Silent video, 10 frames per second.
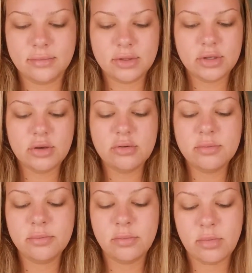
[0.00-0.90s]
So,
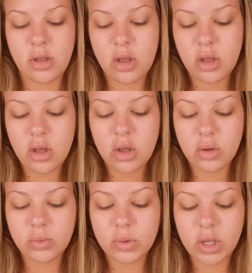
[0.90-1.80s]

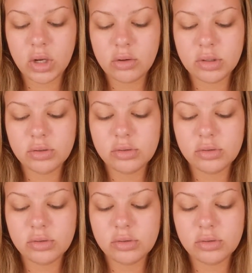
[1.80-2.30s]
we are going to